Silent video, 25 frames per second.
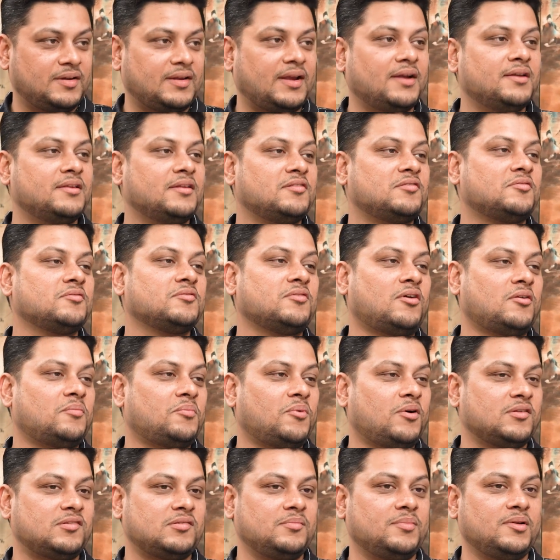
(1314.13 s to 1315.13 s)
and this was not
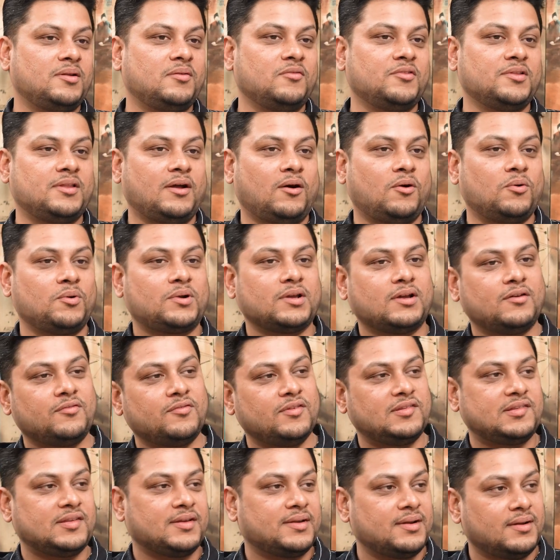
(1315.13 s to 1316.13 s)
possible without a
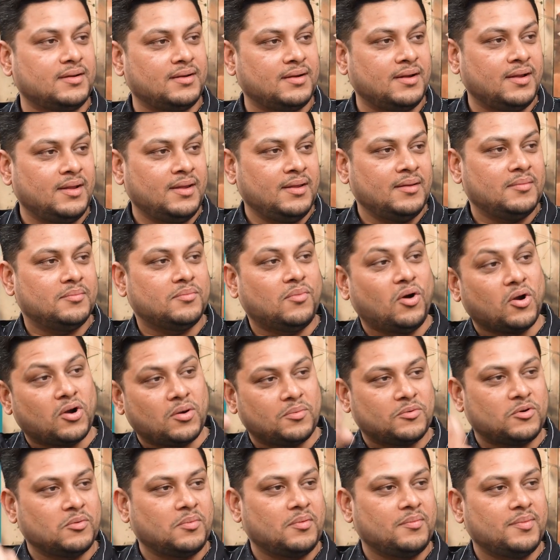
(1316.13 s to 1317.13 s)
physical
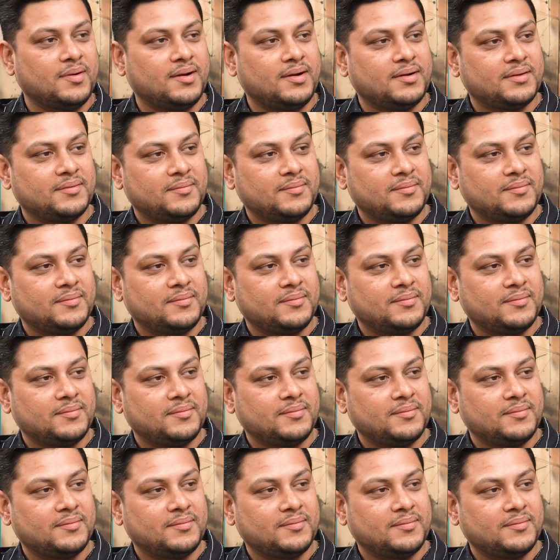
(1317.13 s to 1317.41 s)
mock-up to be built.